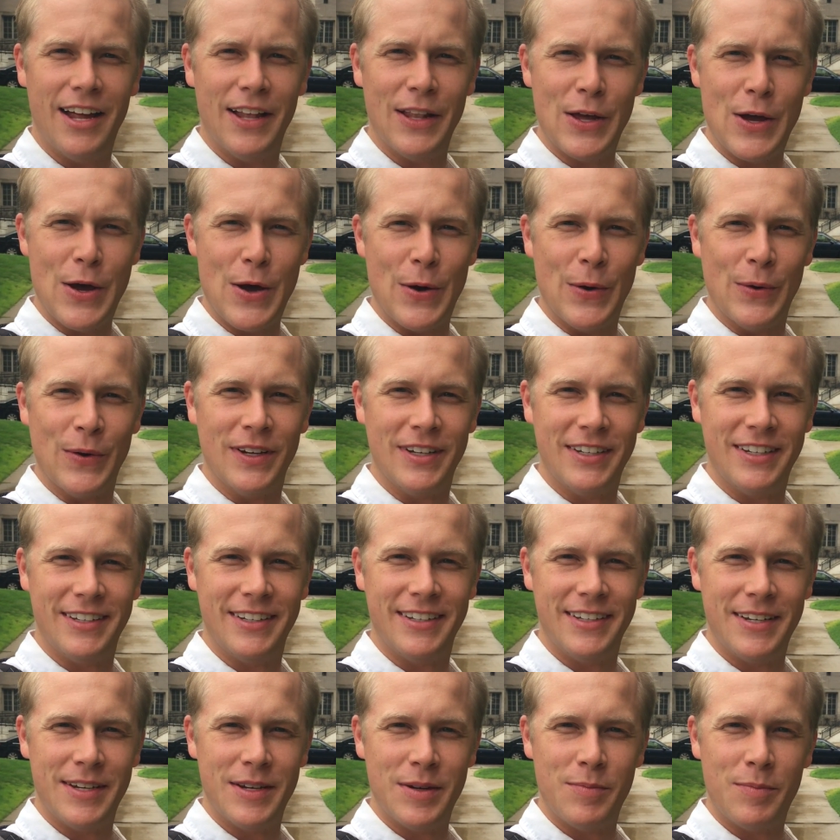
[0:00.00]
Hello,
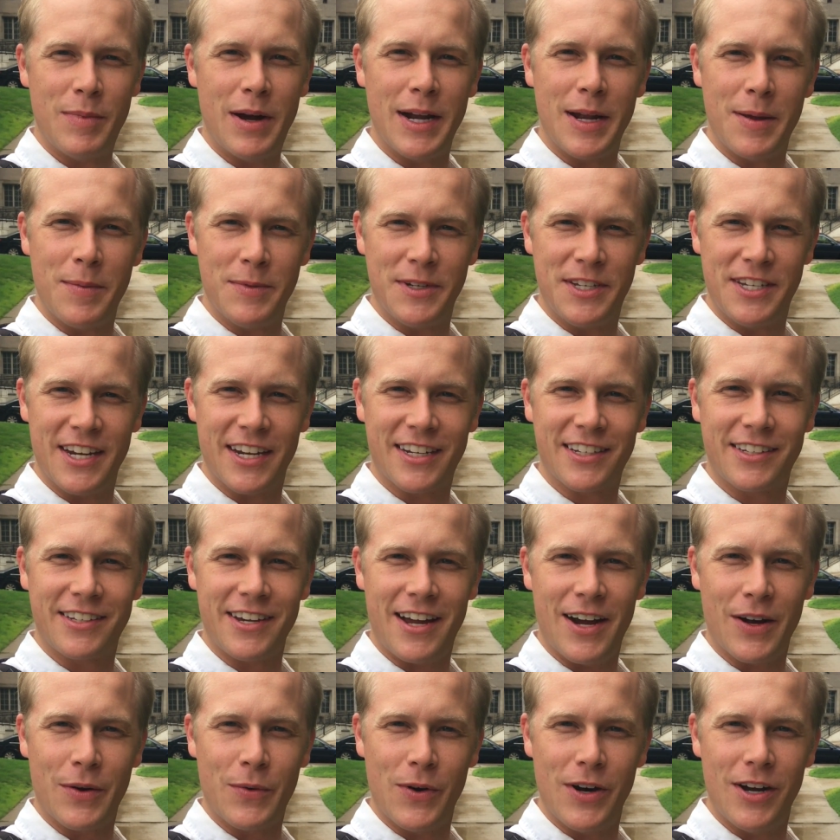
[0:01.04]
my name is Nick
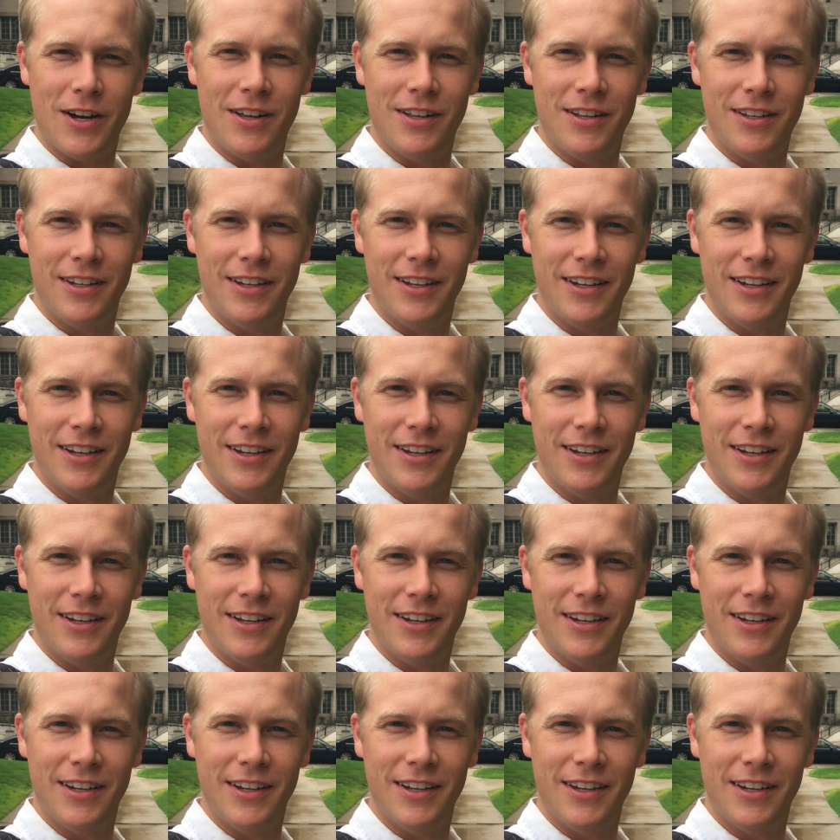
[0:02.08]
Stockwell,